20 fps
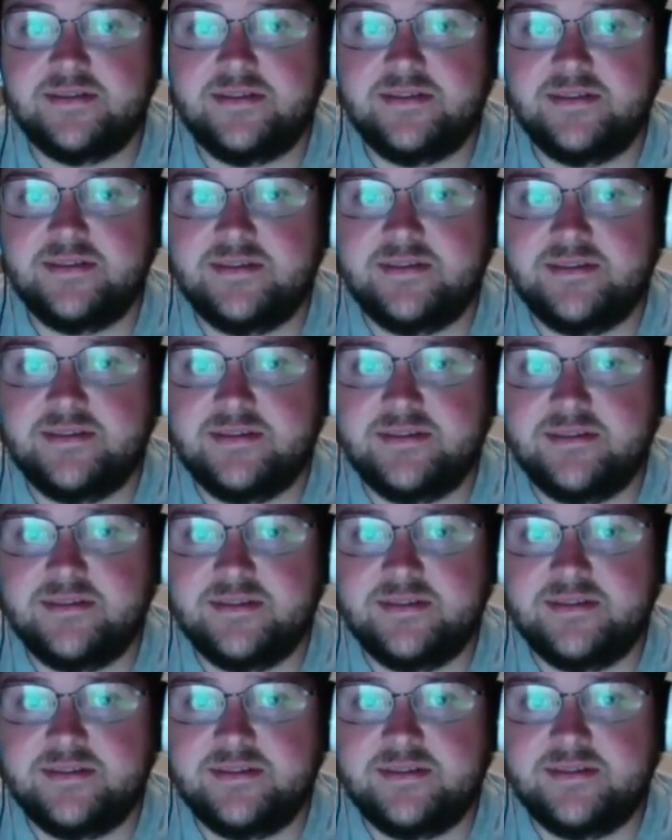you
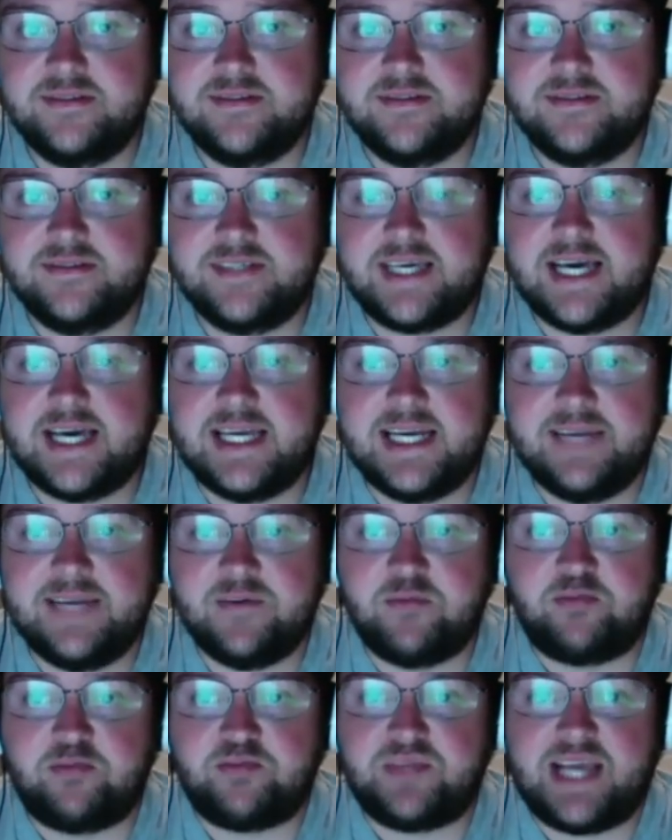mix
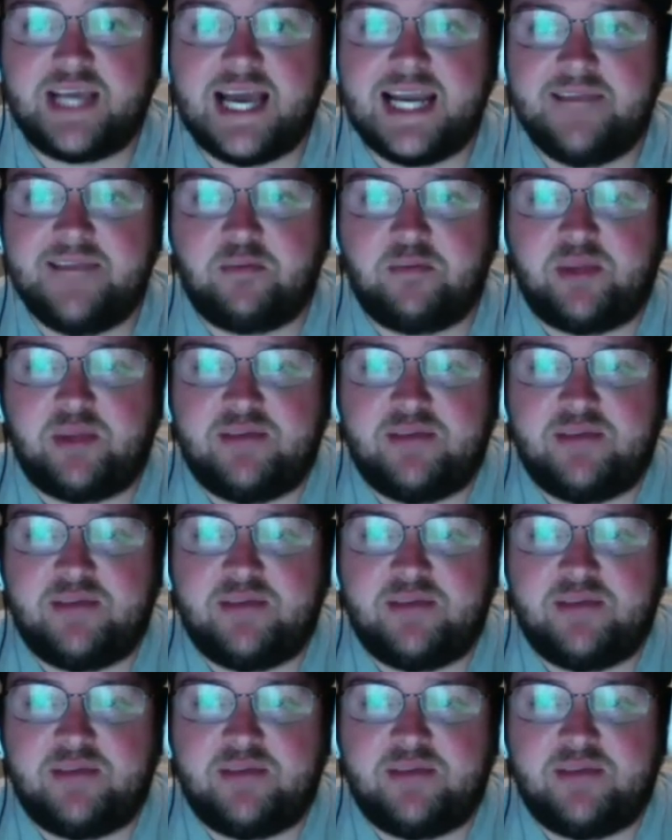adversity with distractions. The guy didn't even play